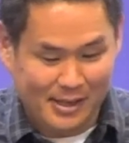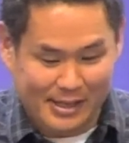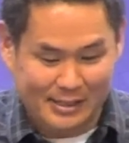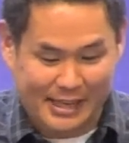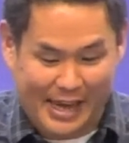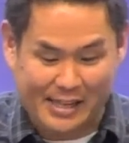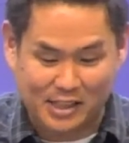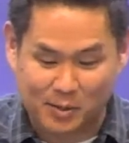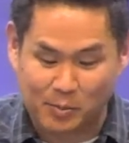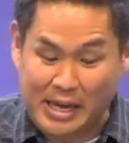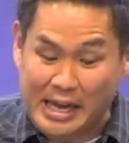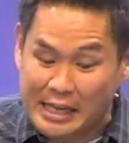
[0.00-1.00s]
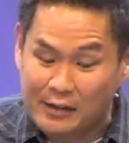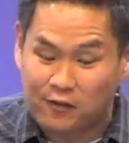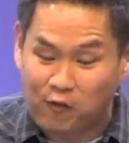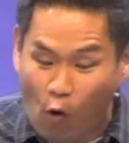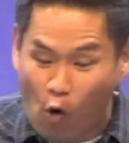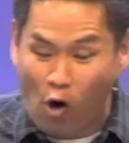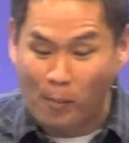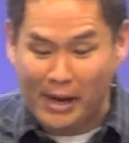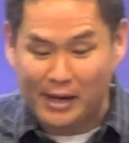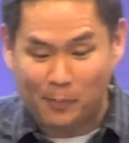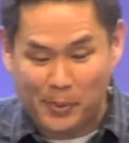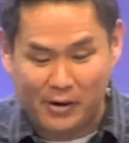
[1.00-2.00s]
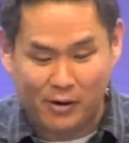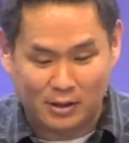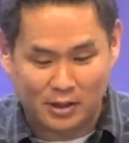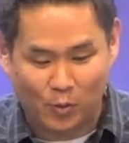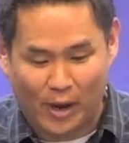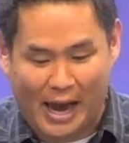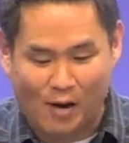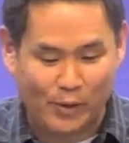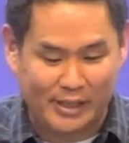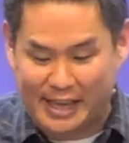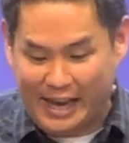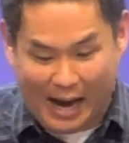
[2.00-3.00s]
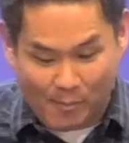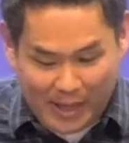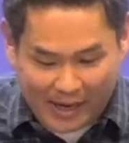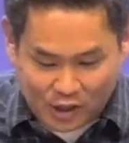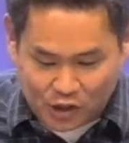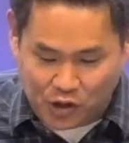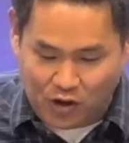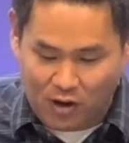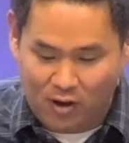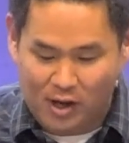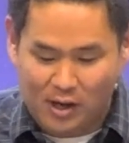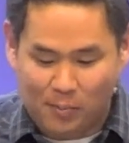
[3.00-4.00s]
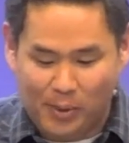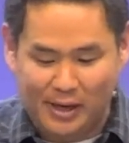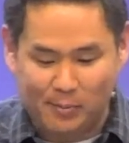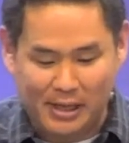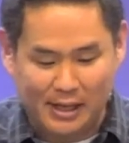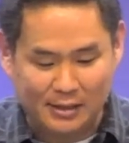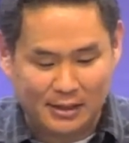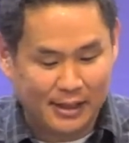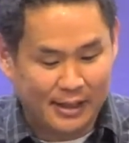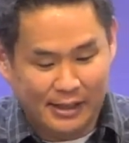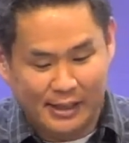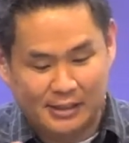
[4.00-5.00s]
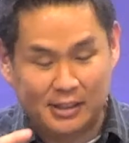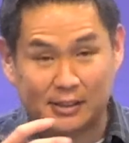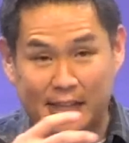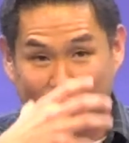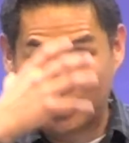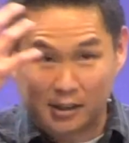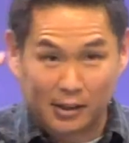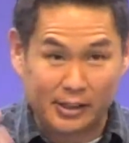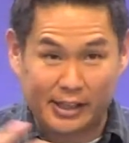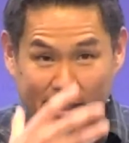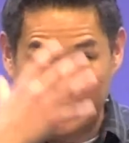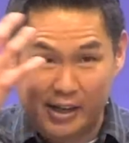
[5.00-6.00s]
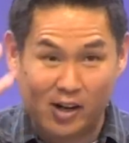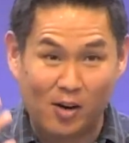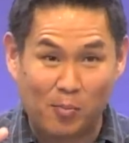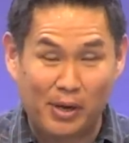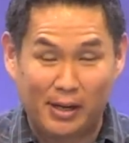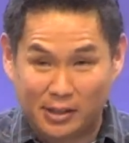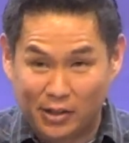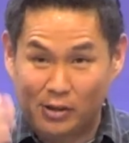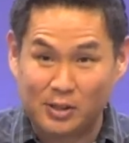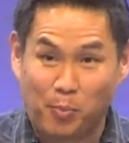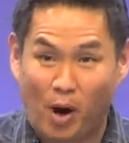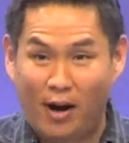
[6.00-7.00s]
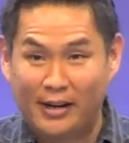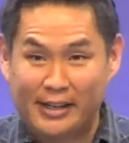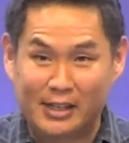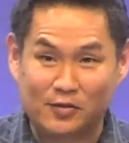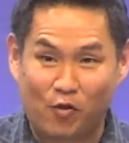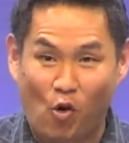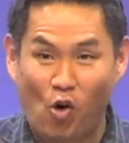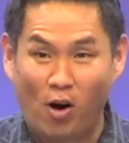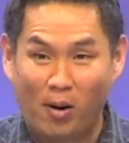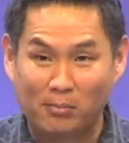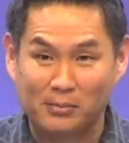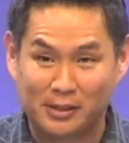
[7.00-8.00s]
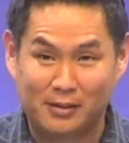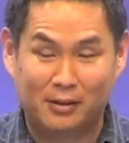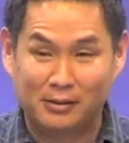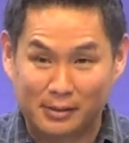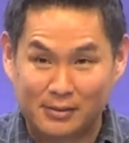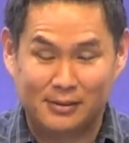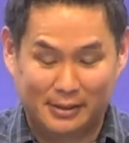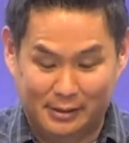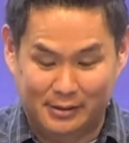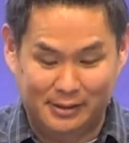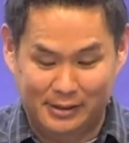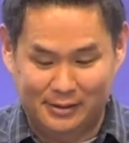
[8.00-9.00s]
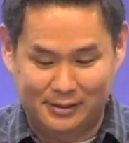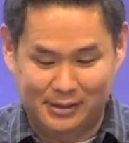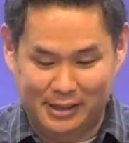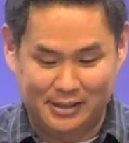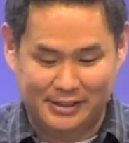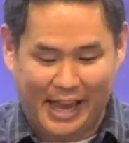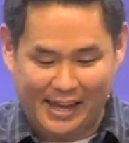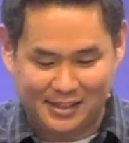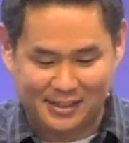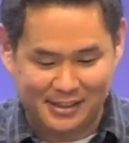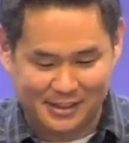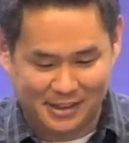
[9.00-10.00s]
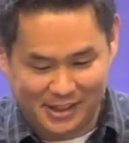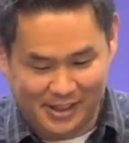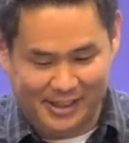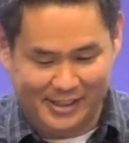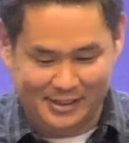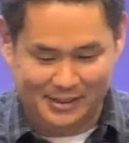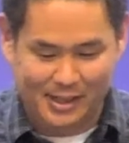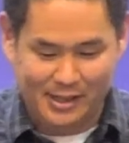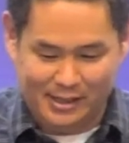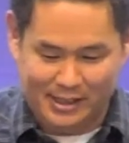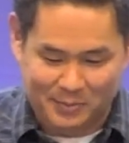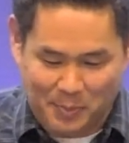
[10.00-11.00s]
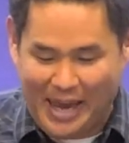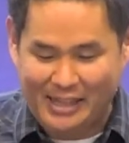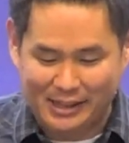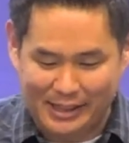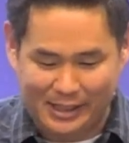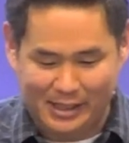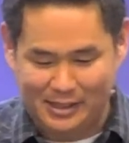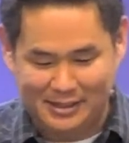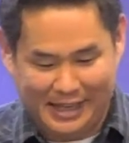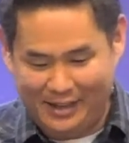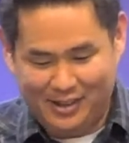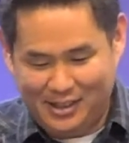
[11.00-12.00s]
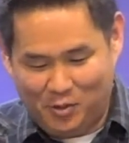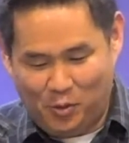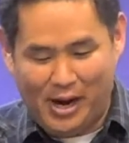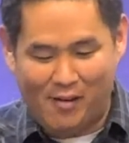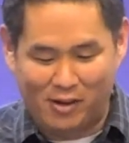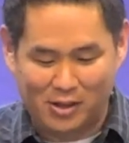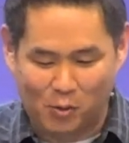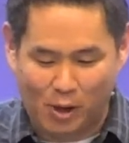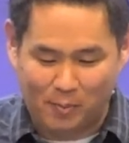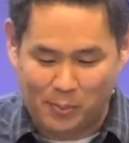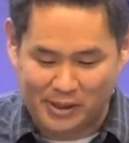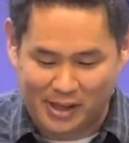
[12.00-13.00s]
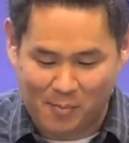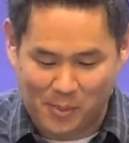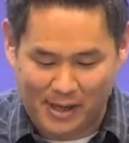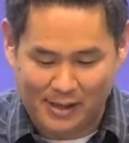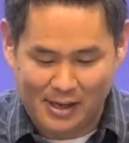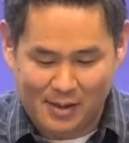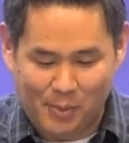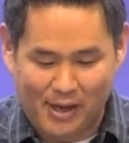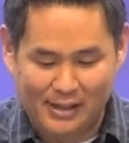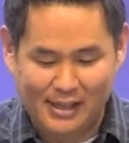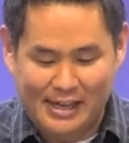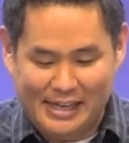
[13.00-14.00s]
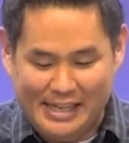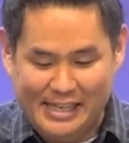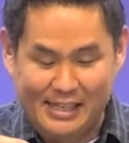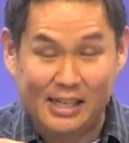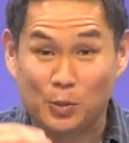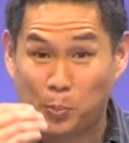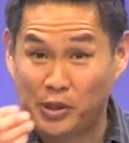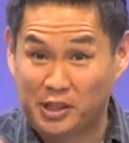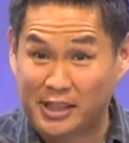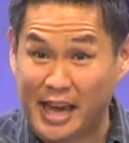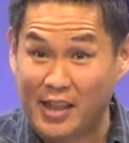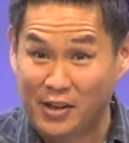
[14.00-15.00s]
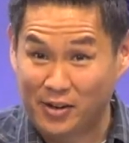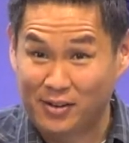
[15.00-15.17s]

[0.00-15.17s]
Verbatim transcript: his handsome in form and appearance. The way I read that, I'm not sure, but it means he's just not good looking here, but you know, his body, his form, you know, is, is, is, is nice, is good. He's, he's manly, he's, uh, you know, whatever you want to put there, but, but he, he's put together.